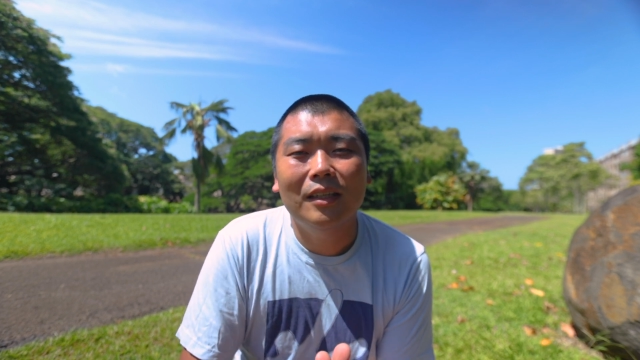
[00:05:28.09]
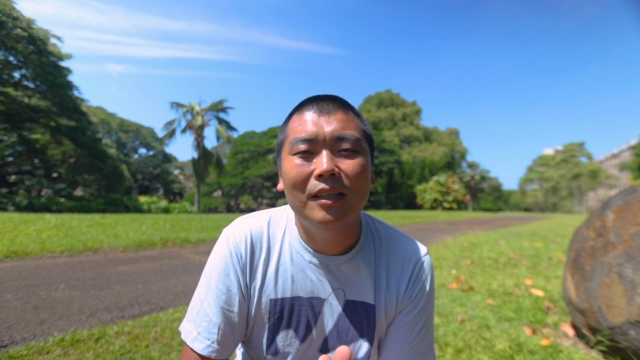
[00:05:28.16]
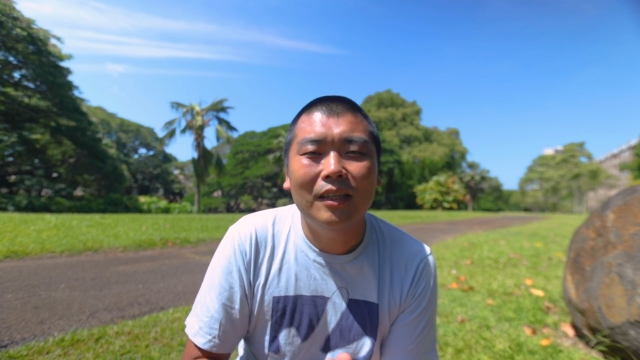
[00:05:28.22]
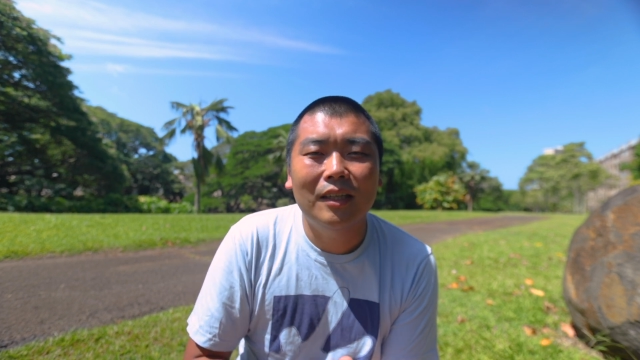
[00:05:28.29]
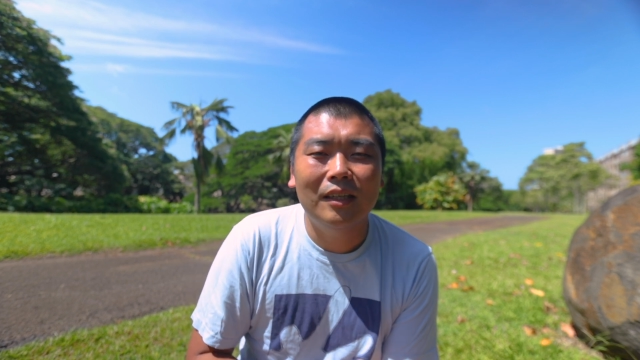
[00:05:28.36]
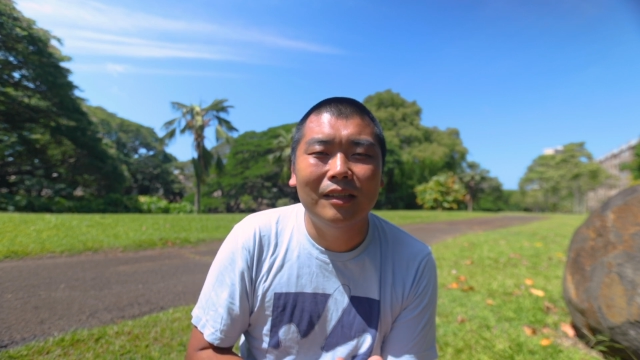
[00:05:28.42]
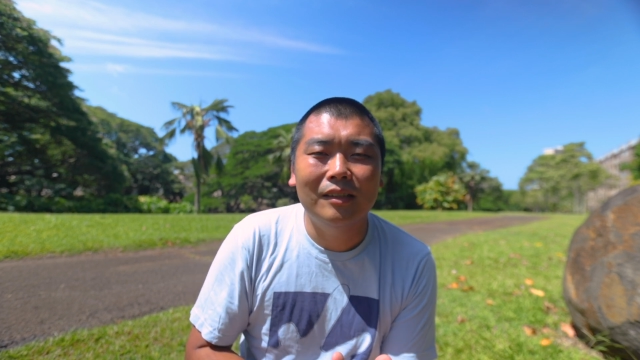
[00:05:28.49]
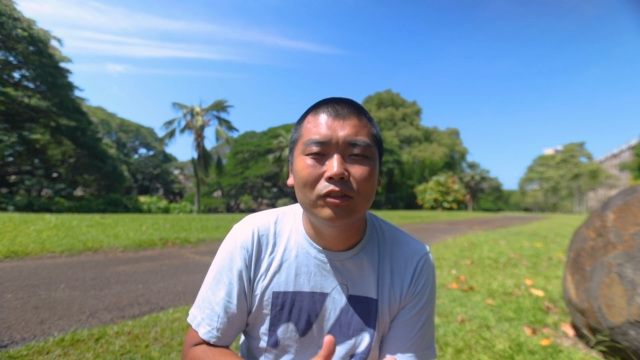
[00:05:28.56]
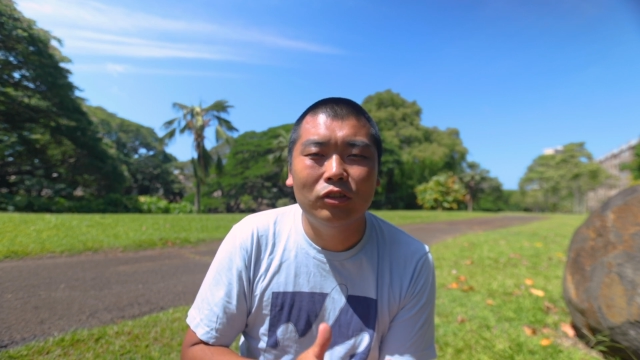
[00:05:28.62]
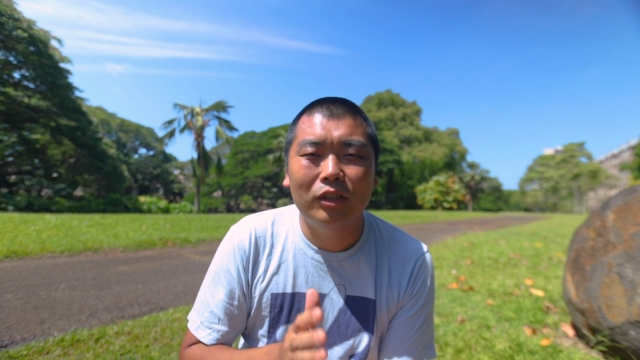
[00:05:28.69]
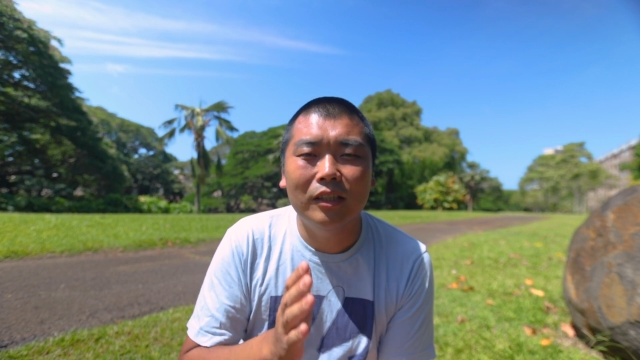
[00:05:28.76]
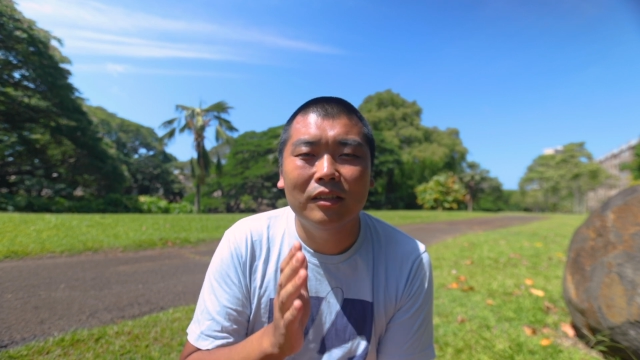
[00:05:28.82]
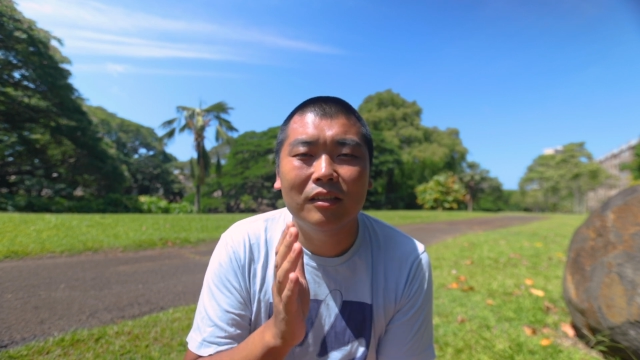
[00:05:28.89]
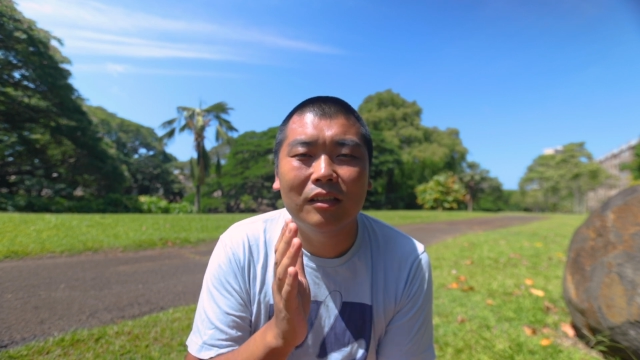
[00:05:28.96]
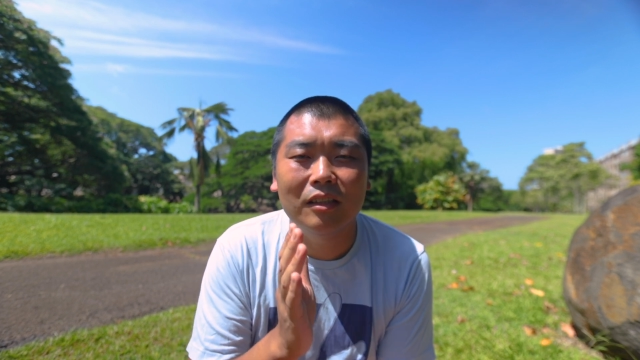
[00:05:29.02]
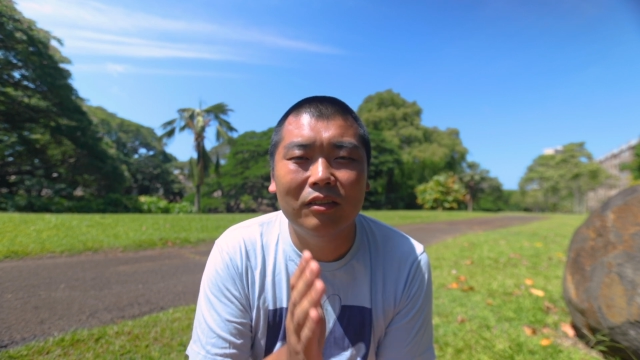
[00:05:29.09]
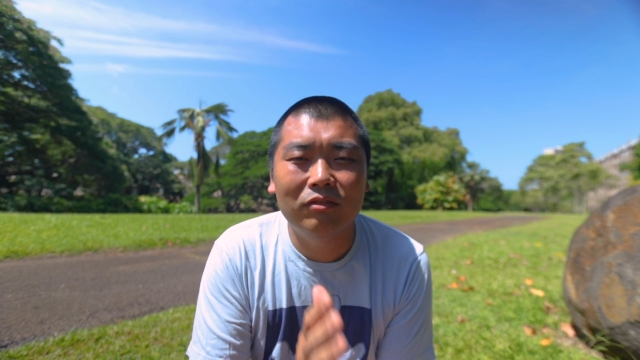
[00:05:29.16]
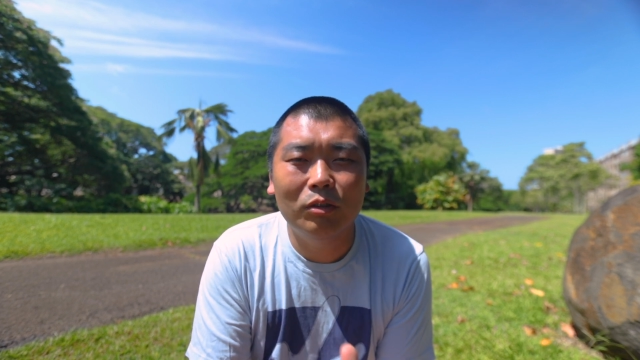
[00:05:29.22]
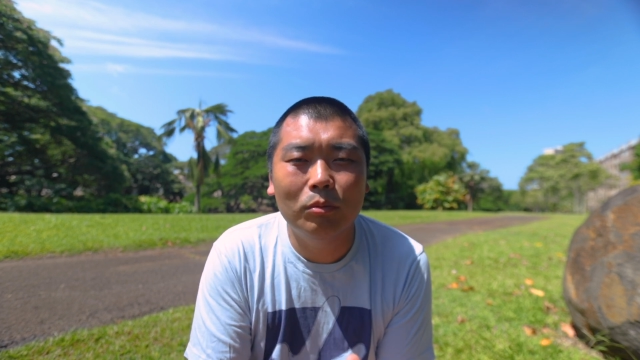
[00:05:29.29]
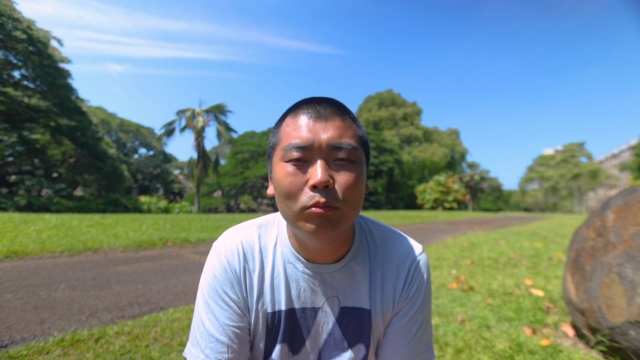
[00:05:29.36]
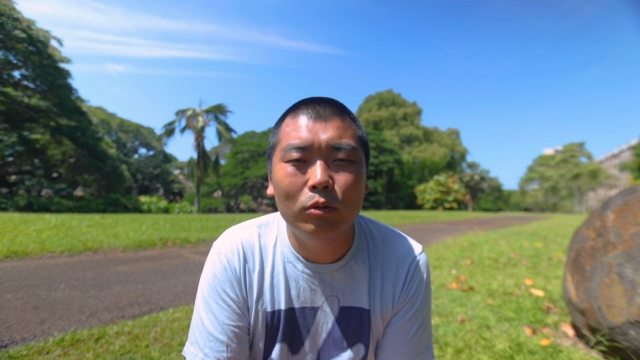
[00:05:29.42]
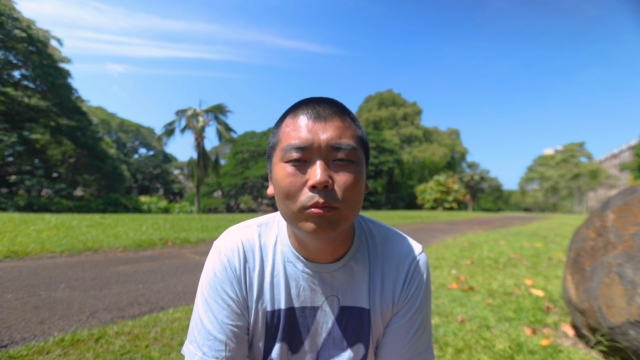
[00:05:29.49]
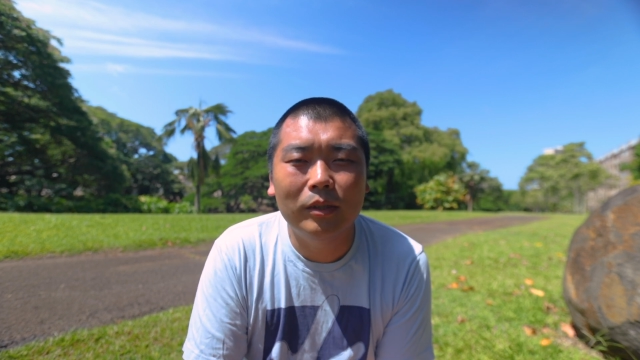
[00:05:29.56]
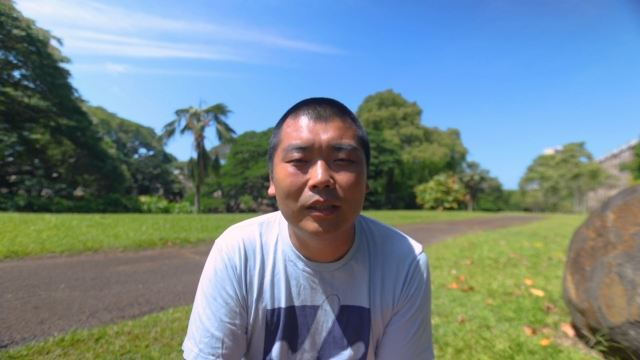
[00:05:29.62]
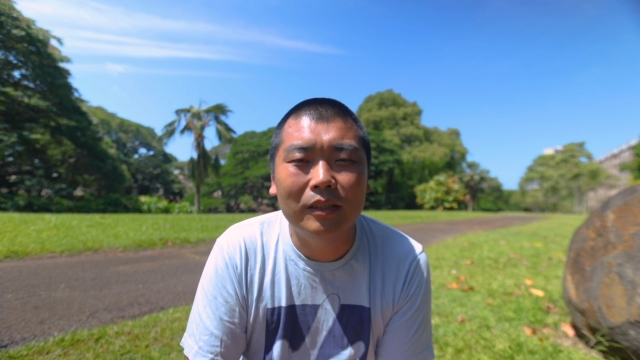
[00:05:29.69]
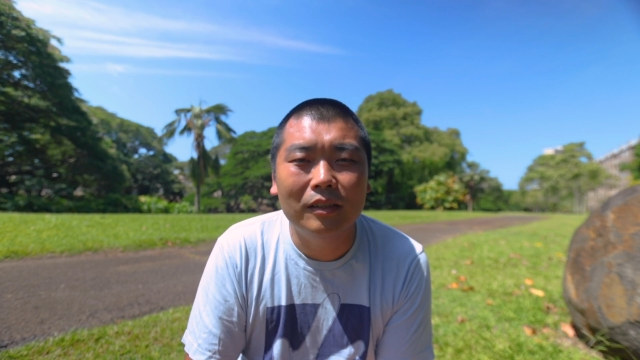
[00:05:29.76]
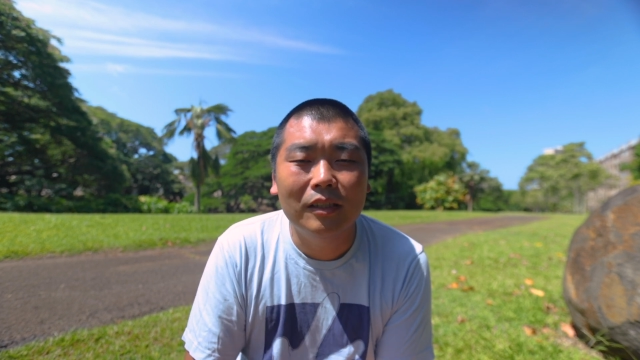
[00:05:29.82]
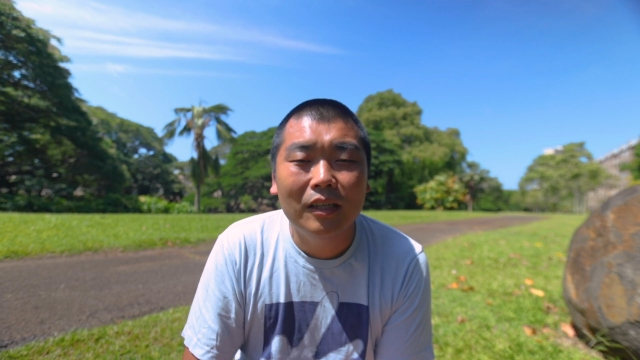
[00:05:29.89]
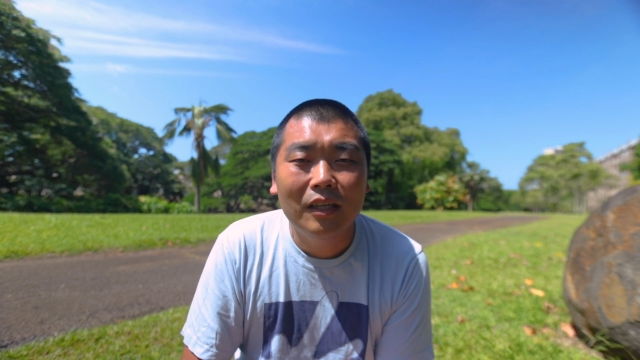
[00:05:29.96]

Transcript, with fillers: in trying to live the moment